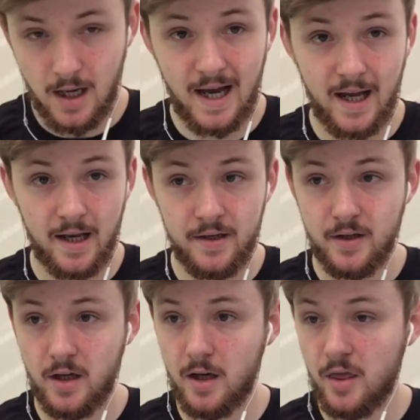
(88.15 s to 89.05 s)
And
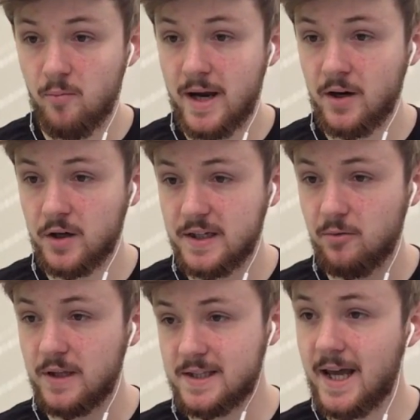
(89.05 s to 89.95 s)
the main
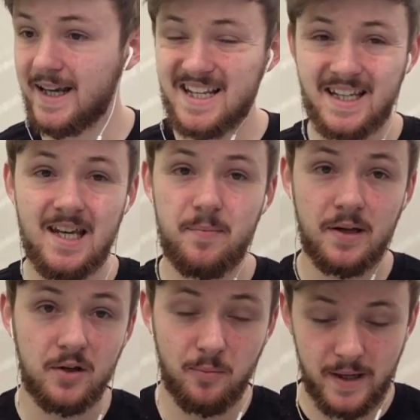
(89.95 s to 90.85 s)
idea with this deck is
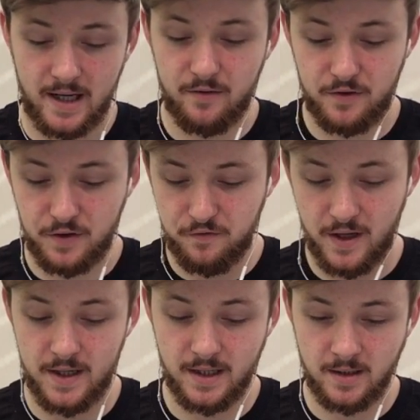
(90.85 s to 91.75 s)
keeping your Pekka for
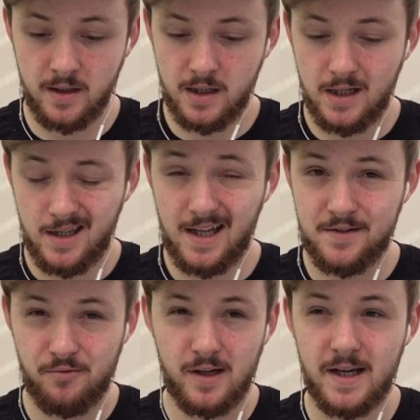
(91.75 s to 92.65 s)
defending. That
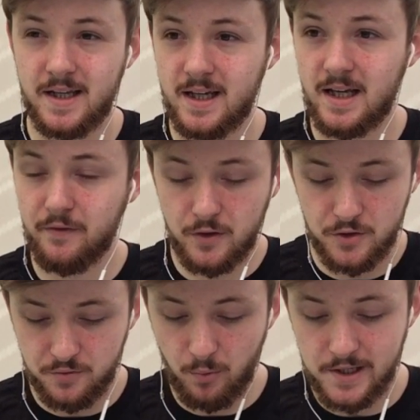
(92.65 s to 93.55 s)
is really key. If you
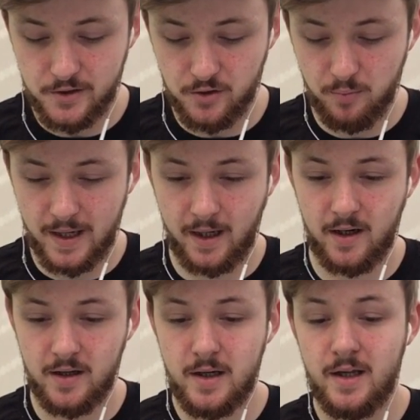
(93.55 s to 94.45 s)
just waste your
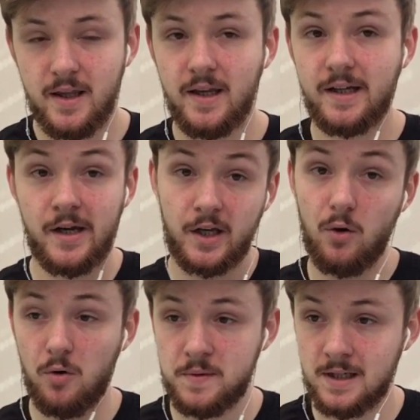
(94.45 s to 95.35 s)
Pekka, then they're going to
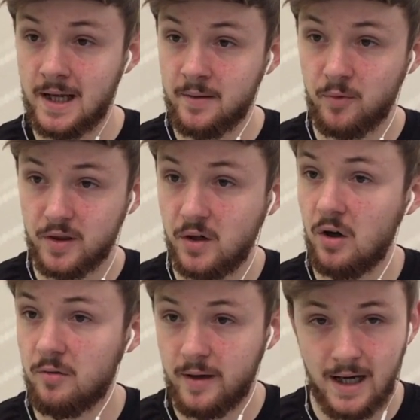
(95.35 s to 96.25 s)
go opposite lane with the
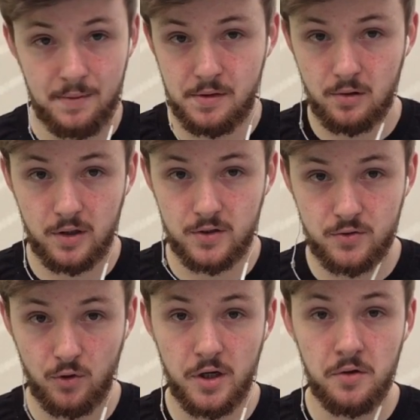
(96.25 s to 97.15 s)
Golem and absolutely
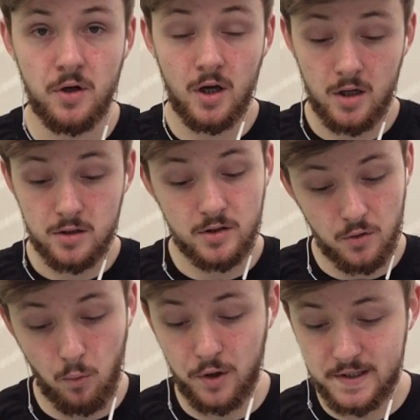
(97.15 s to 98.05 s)
destroy you. So
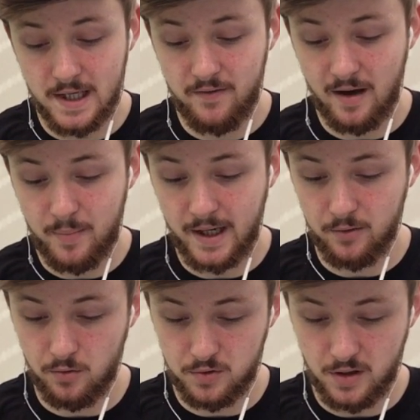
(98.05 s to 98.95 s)
you want to save that Pekka
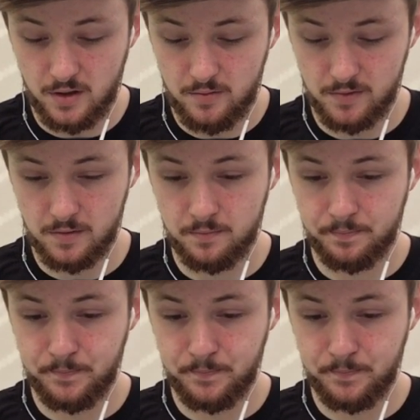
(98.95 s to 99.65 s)
at all times.